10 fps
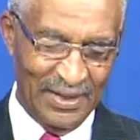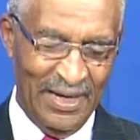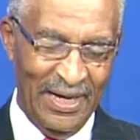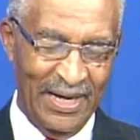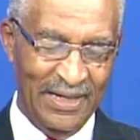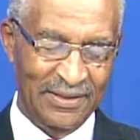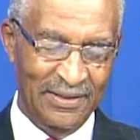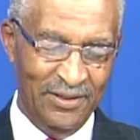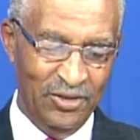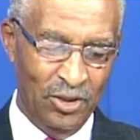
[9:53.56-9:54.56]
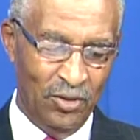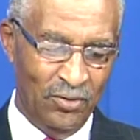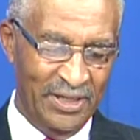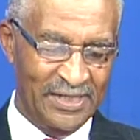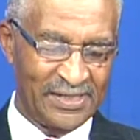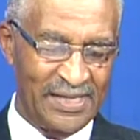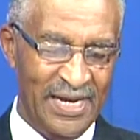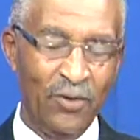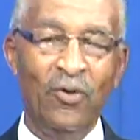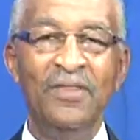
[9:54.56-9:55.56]
And, you know, it's
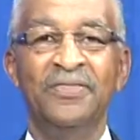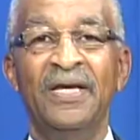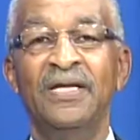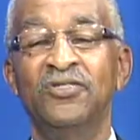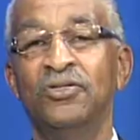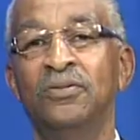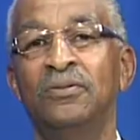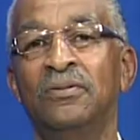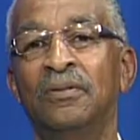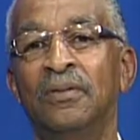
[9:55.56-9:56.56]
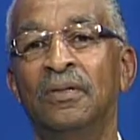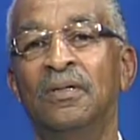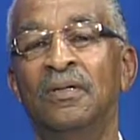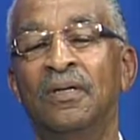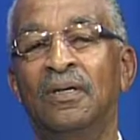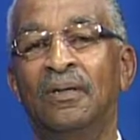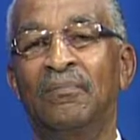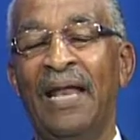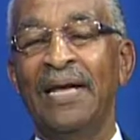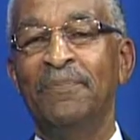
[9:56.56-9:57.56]
saying one thing to
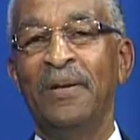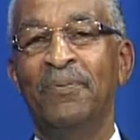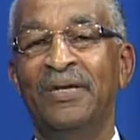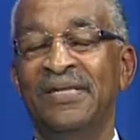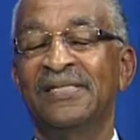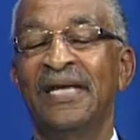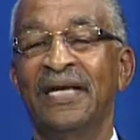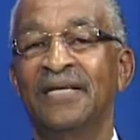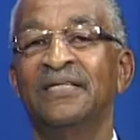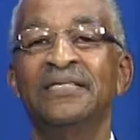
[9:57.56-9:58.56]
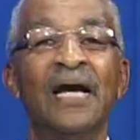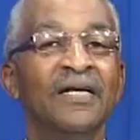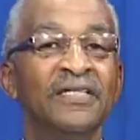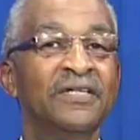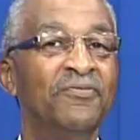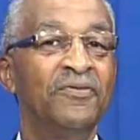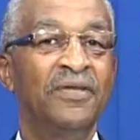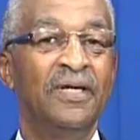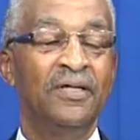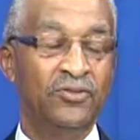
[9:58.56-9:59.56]
black people, and it's saying an entirely different
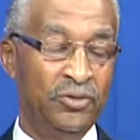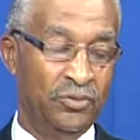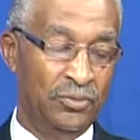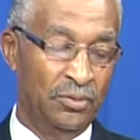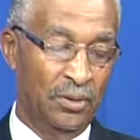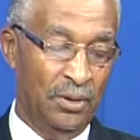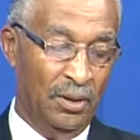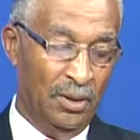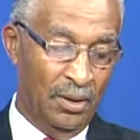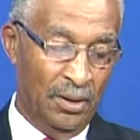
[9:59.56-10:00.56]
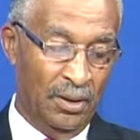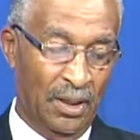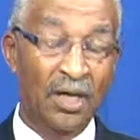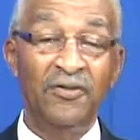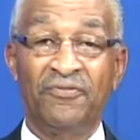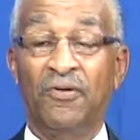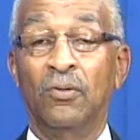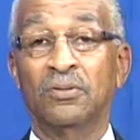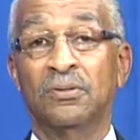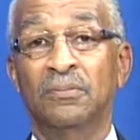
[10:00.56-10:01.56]
thing to other
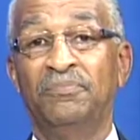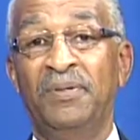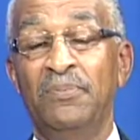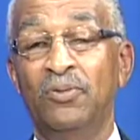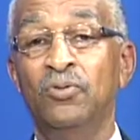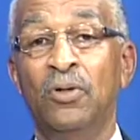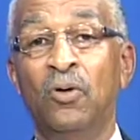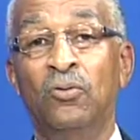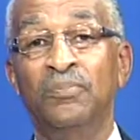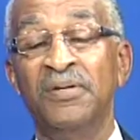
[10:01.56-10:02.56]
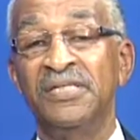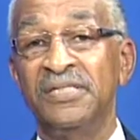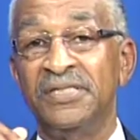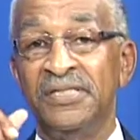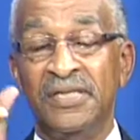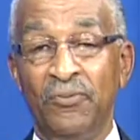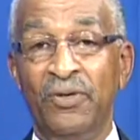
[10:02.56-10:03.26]
folks, people who own businesses that